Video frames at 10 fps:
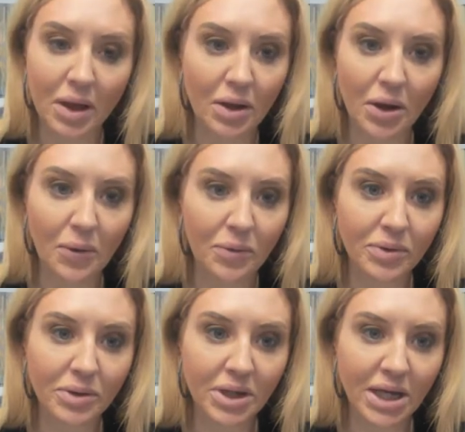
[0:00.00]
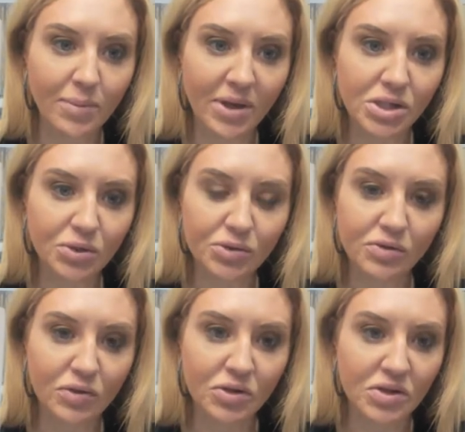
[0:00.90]
No. King of Pentacles
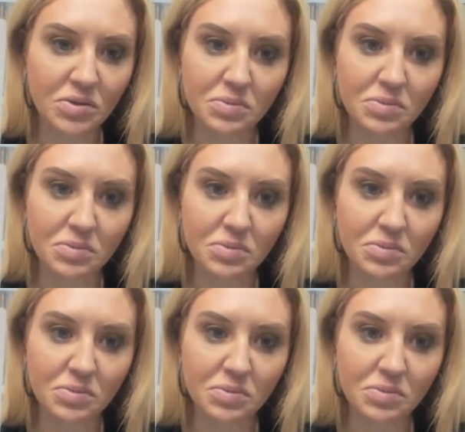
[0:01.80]
reverse,